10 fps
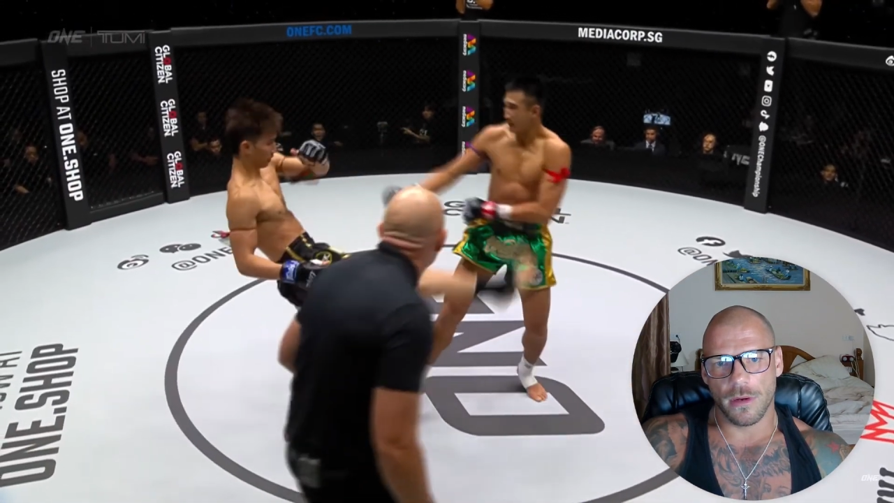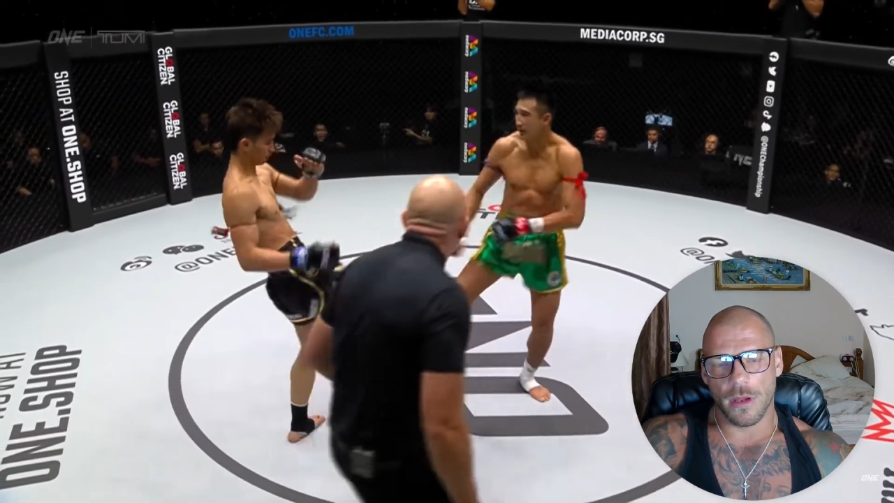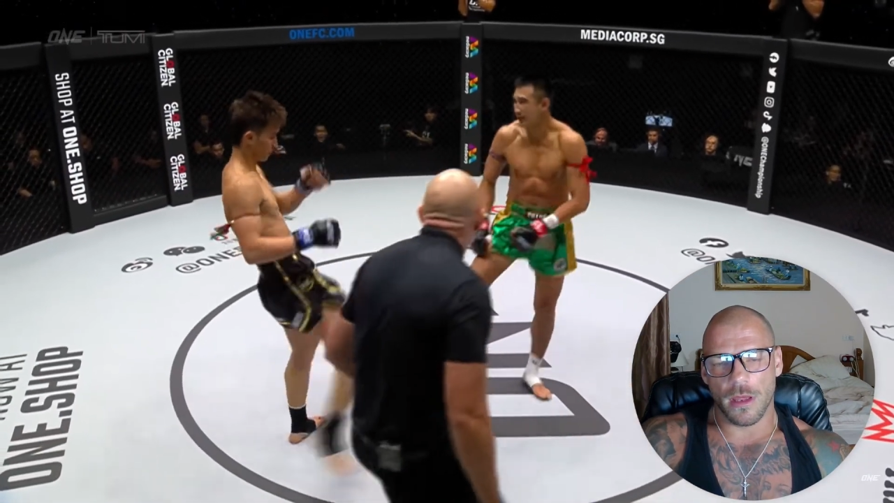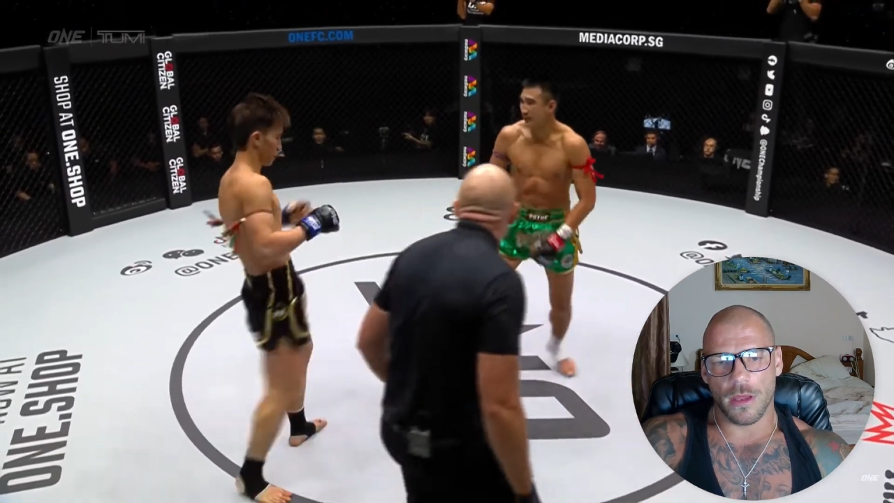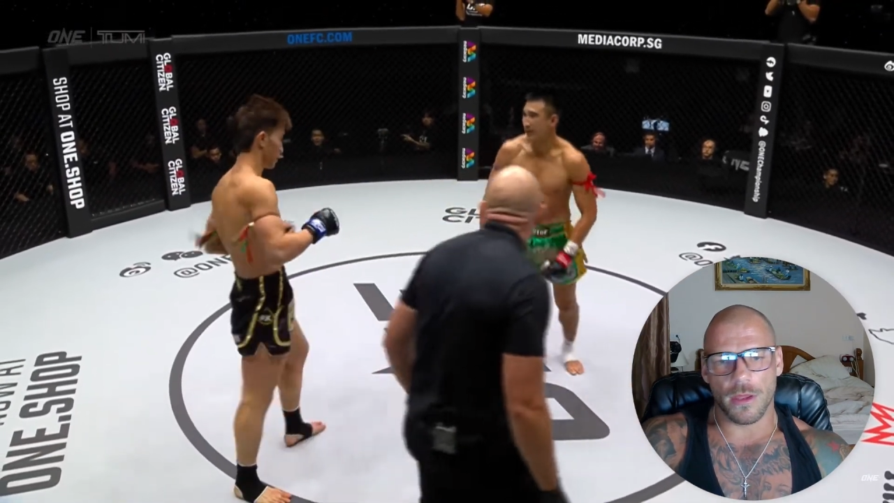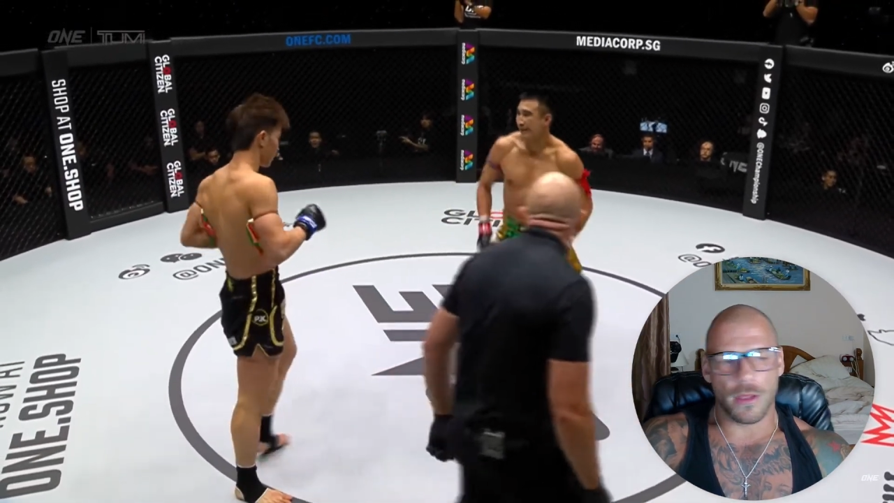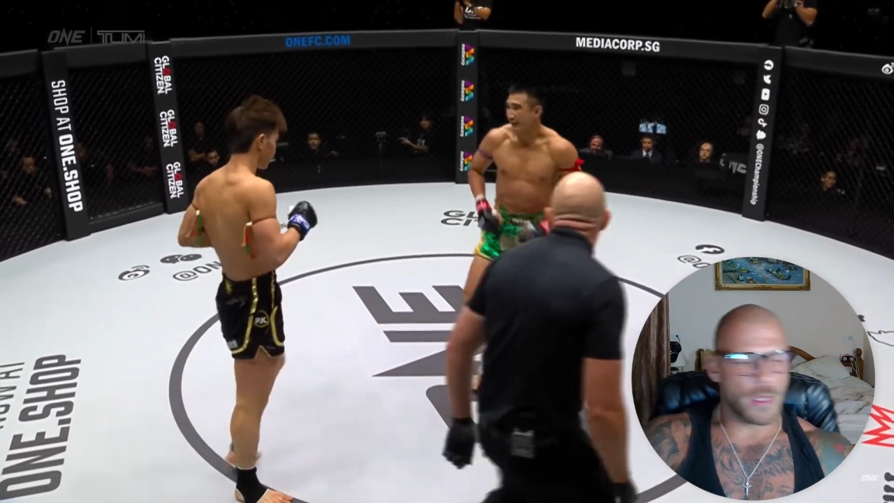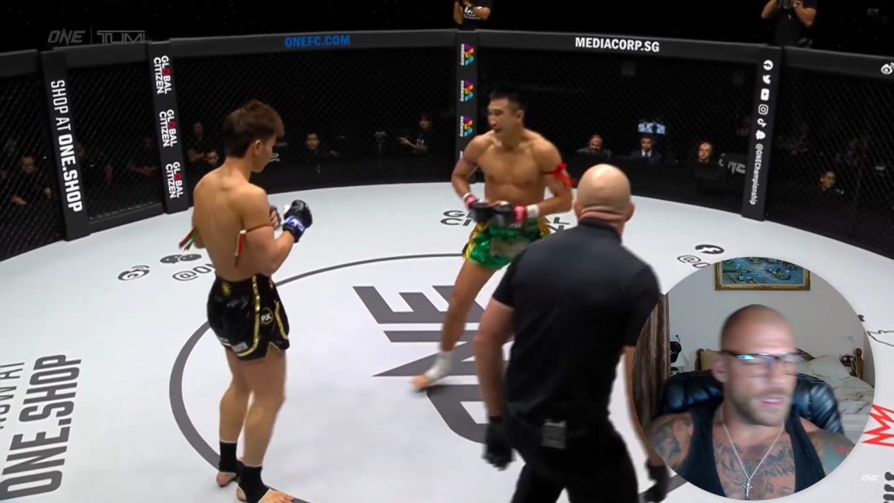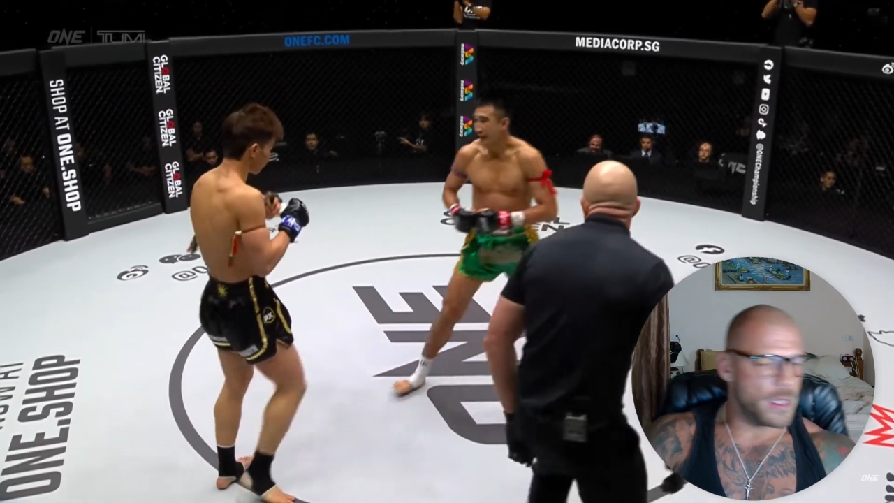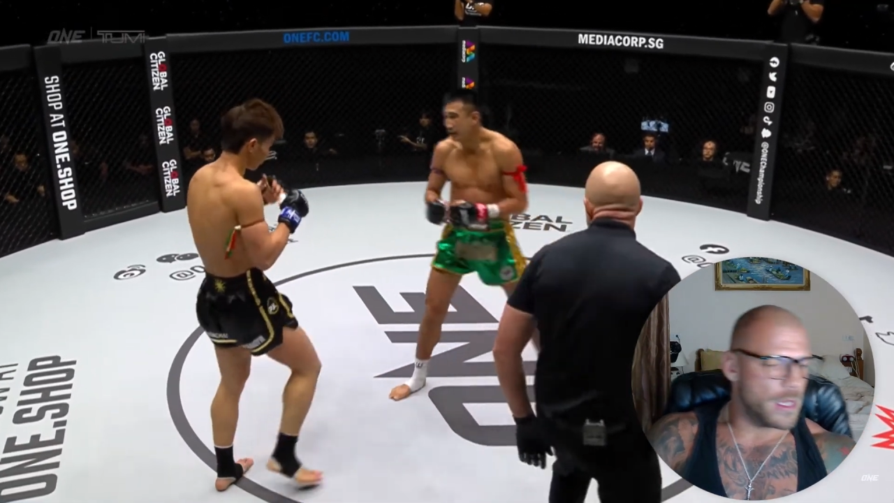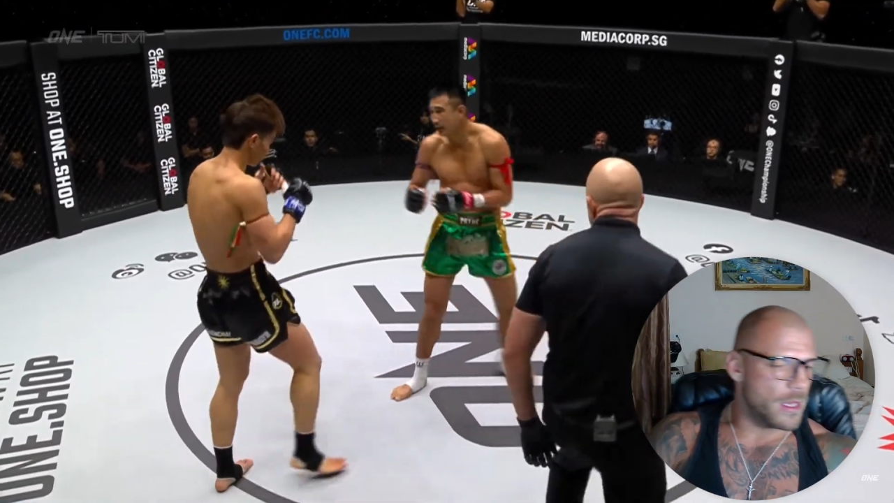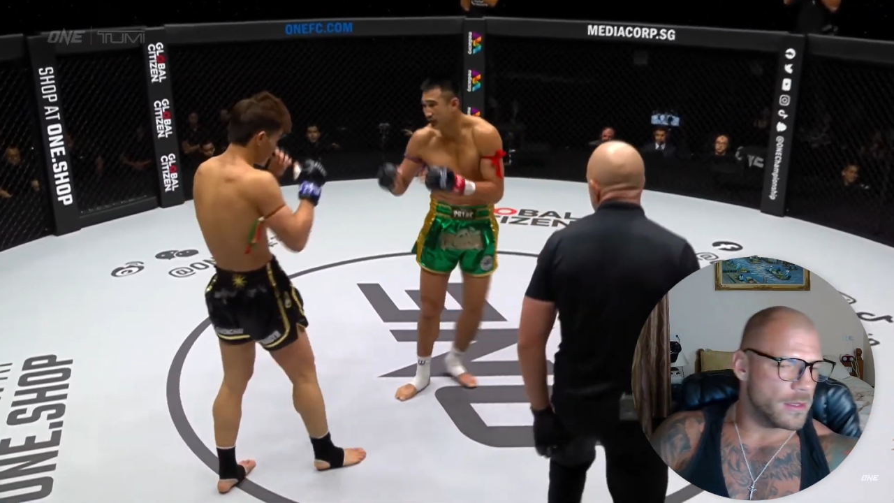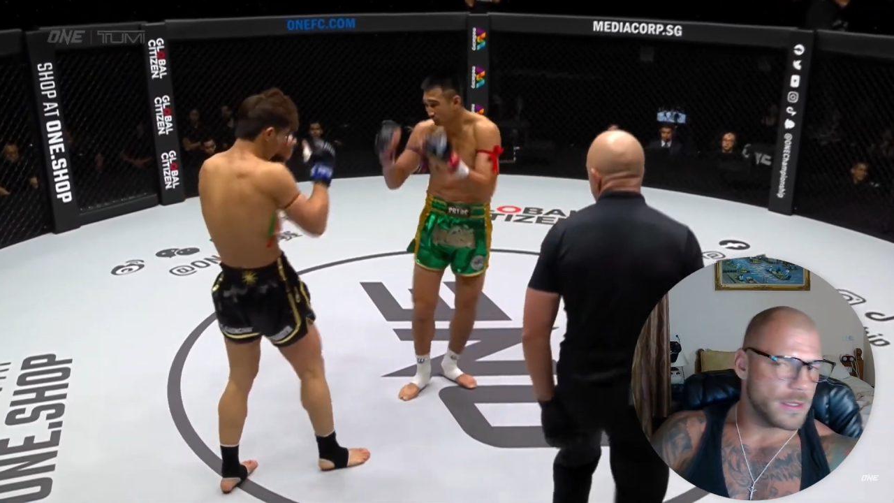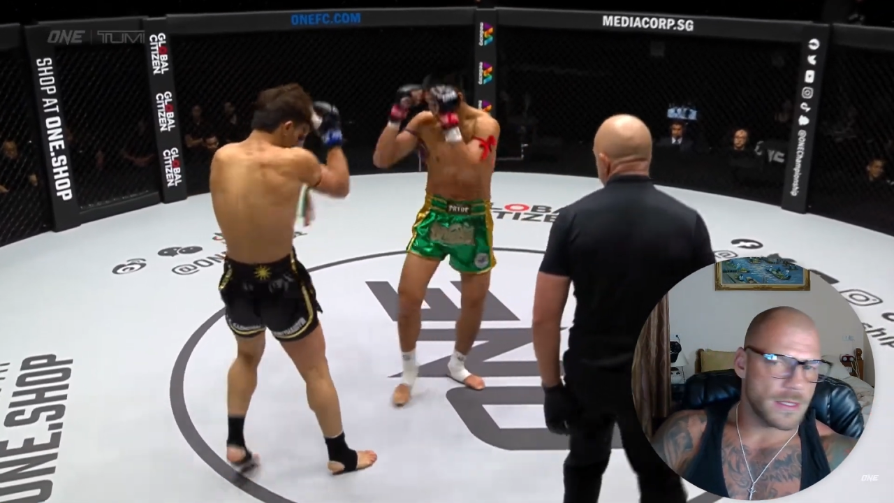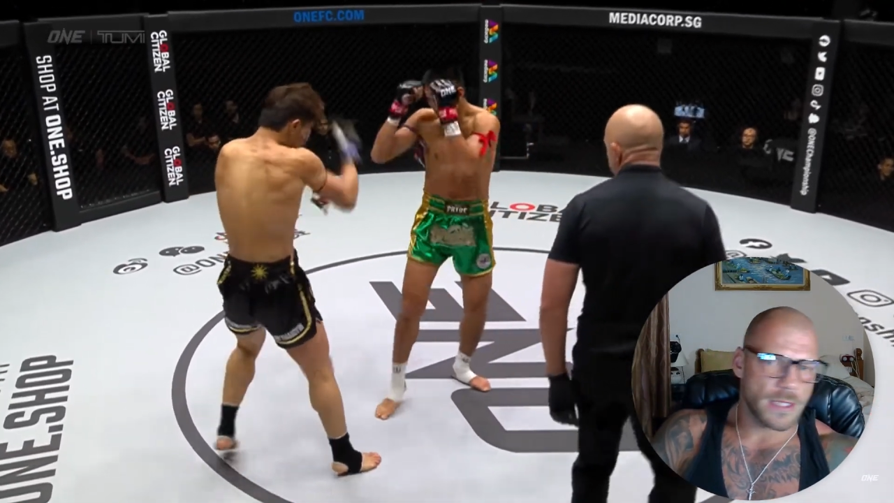I heard that
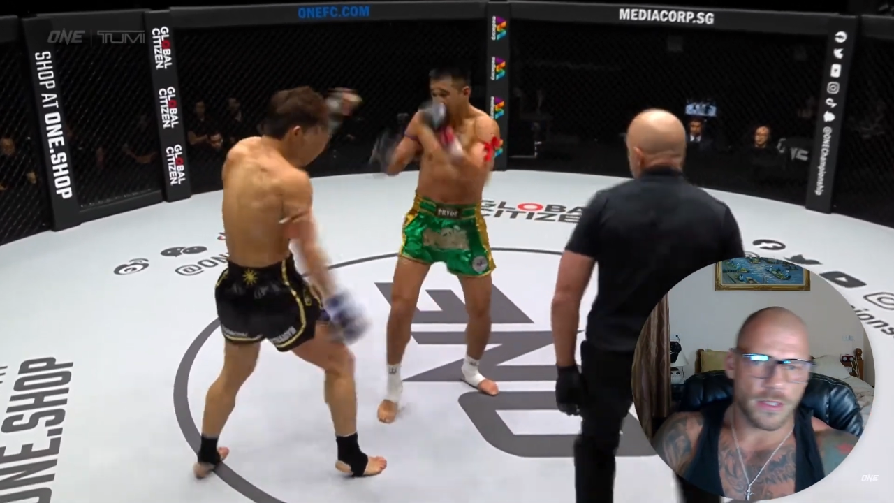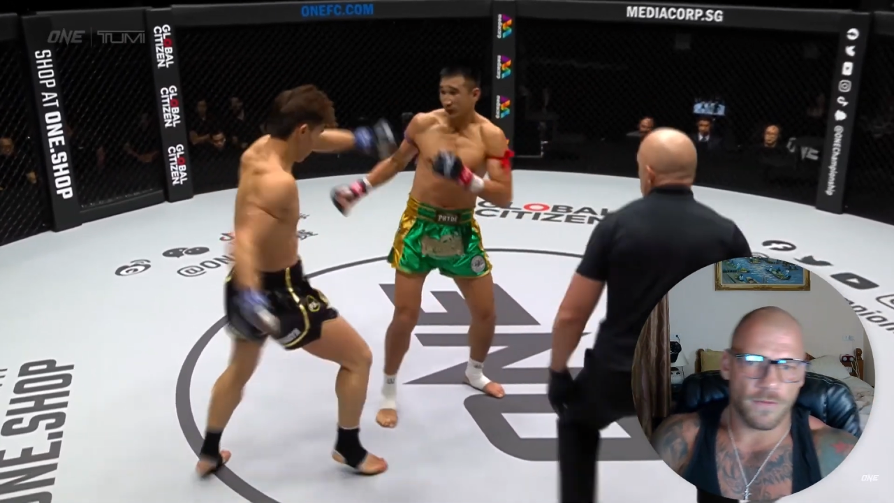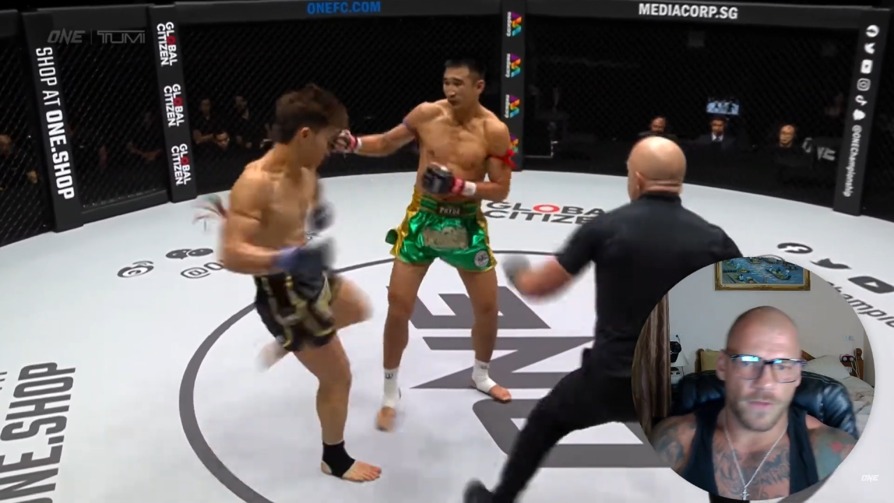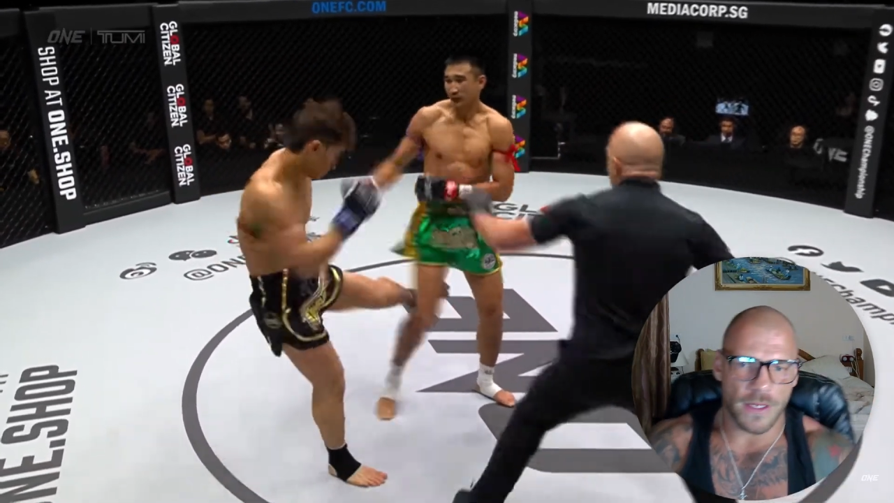the decision for